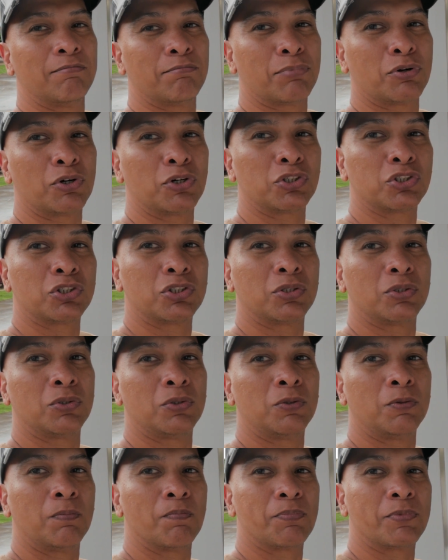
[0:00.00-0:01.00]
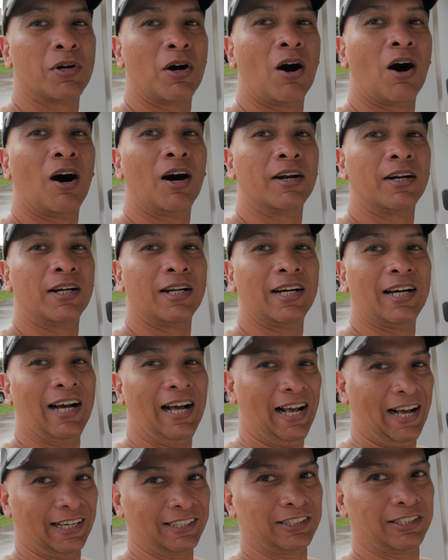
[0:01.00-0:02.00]
personal Honda
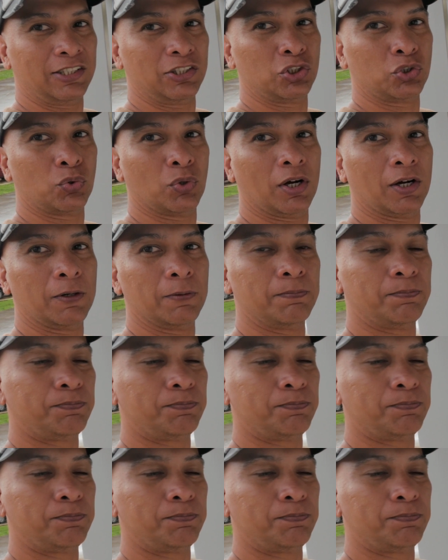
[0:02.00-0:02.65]
Acti truck.